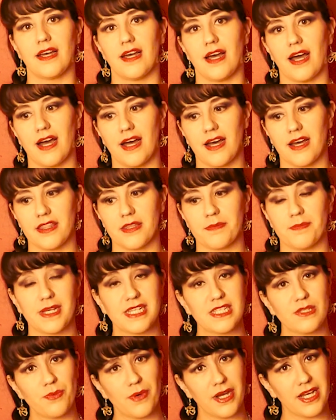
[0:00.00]
The
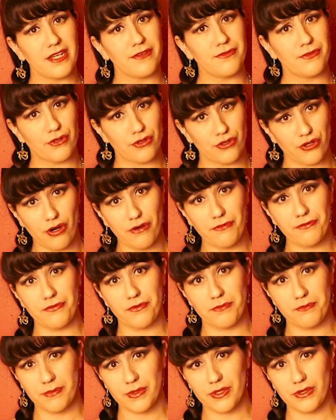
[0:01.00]
best way, if you're not
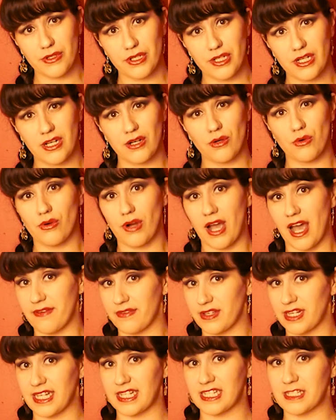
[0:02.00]
familiar or
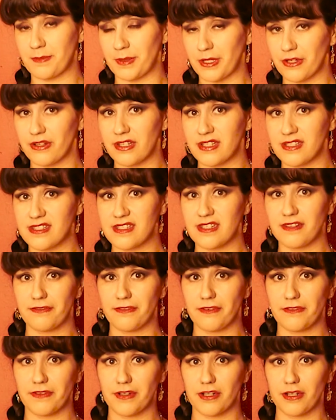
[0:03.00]
haven't experienced it
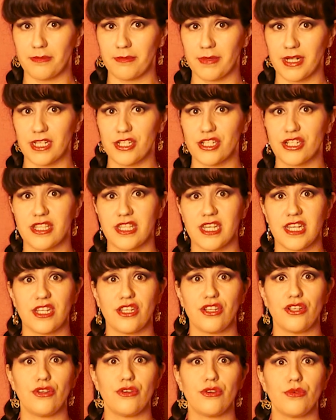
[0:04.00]
for very much,
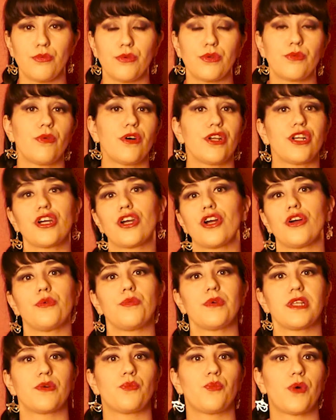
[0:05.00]
then you would want to go
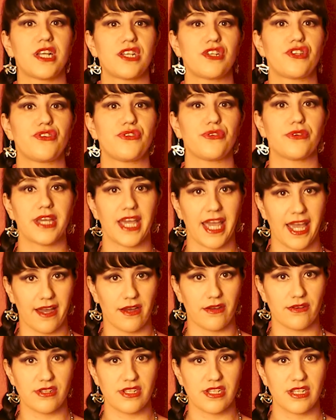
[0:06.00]
with a 1-2
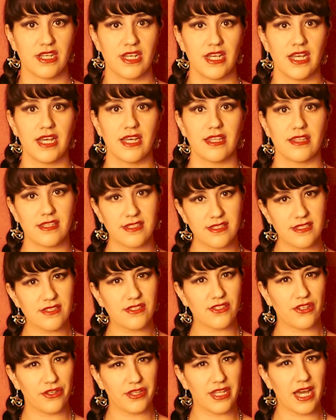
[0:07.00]
count. This is
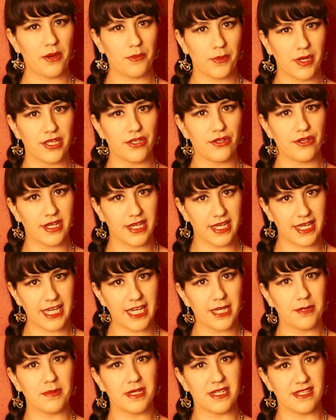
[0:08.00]
so that way you can
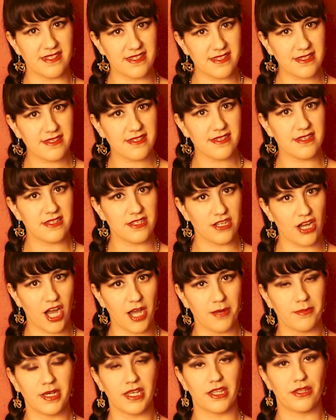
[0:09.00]
keep consistent
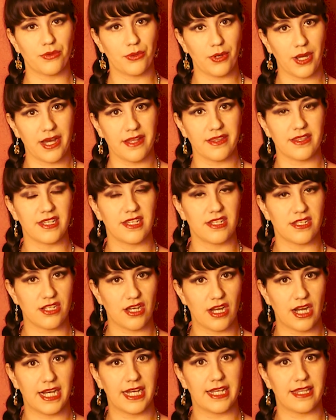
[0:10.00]
timing throughout the
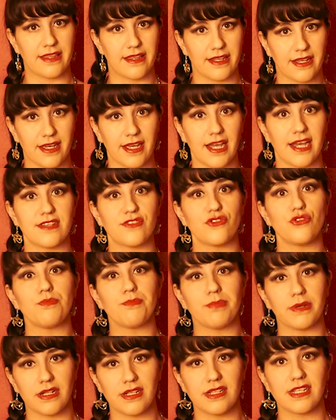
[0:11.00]
entire thing as you
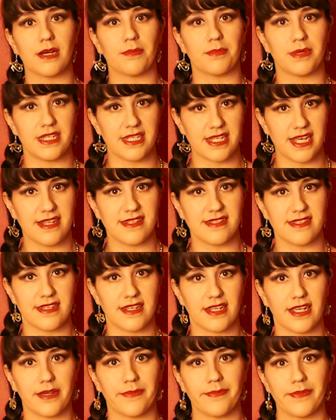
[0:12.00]
build up
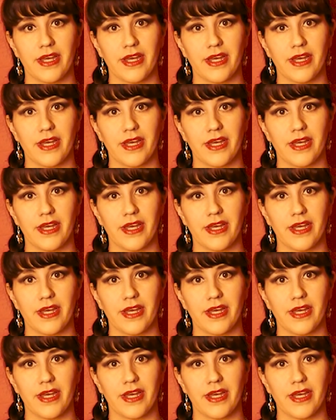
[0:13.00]
intensity.